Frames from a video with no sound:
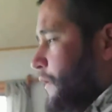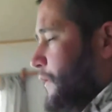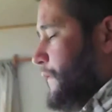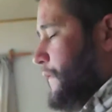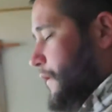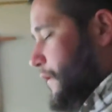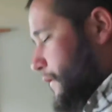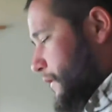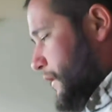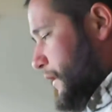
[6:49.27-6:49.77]

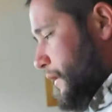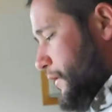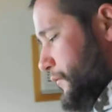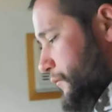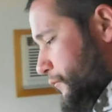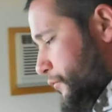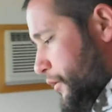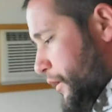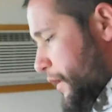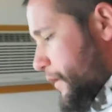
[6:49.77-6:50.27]
So I was like
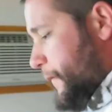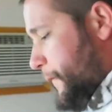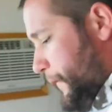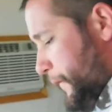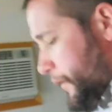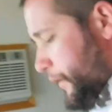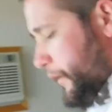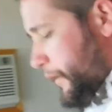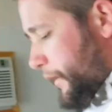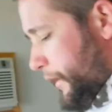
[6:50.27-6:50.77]
trying to
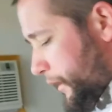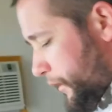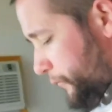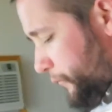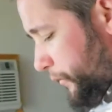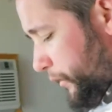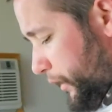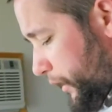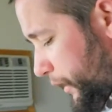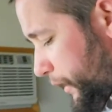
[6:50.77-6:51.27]
figure out
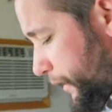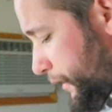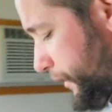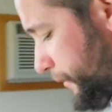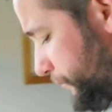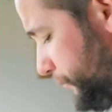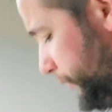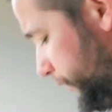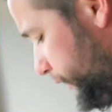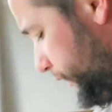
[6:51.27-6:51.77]
why. And
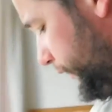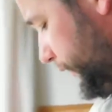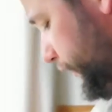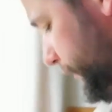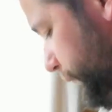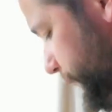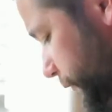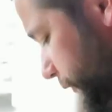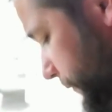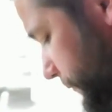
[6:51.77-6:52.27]
I brought it
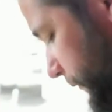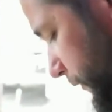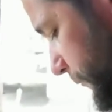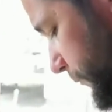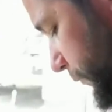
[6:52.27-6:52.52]
up with my